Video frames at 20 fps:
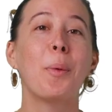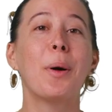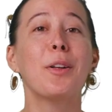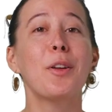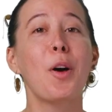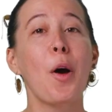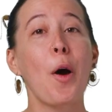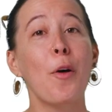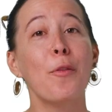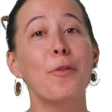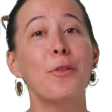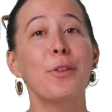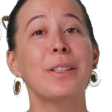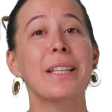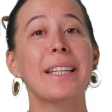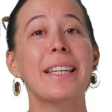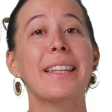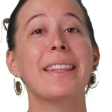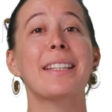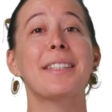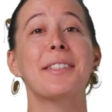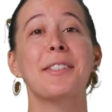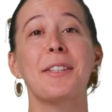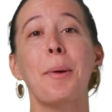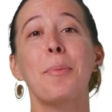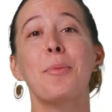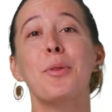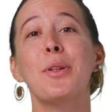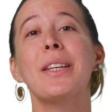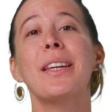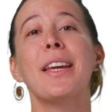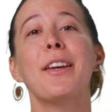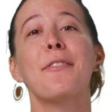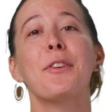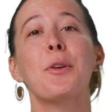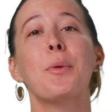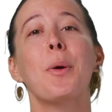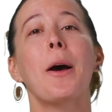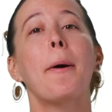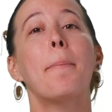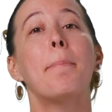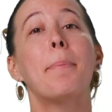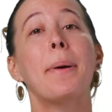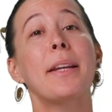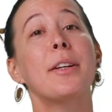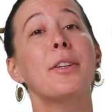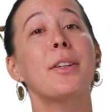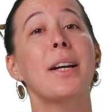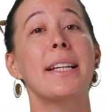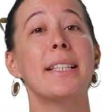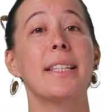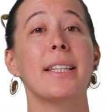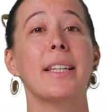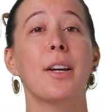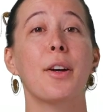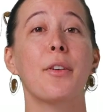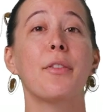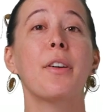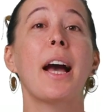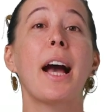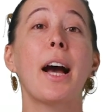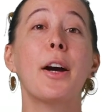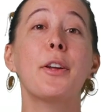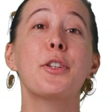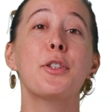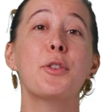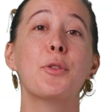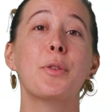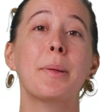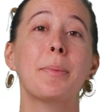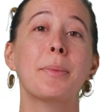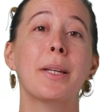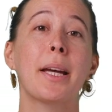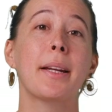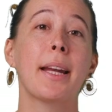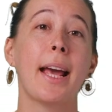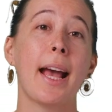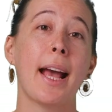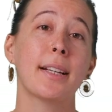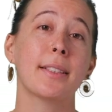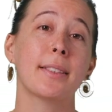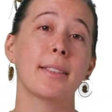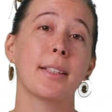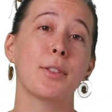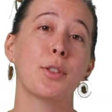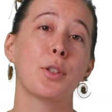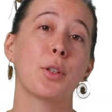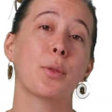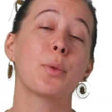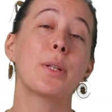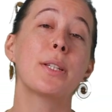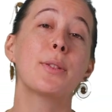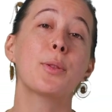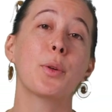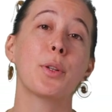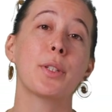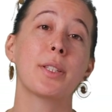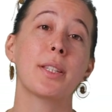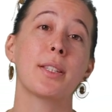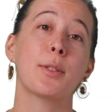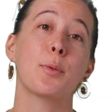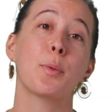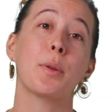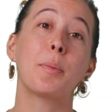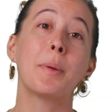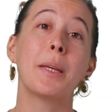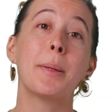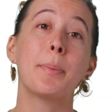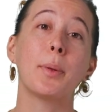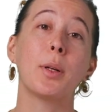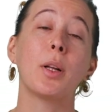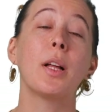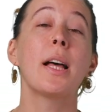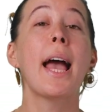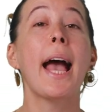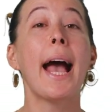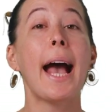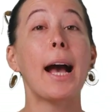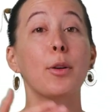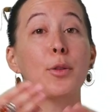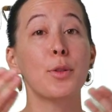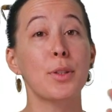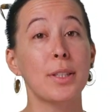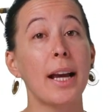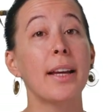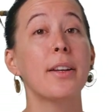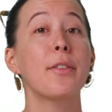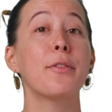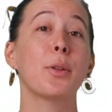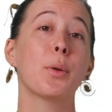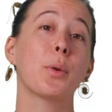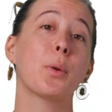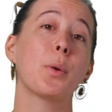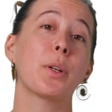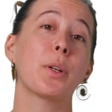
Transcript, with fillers: Well, hopefully this summary gave you a better idea of how to streamline access to resources with people outside of your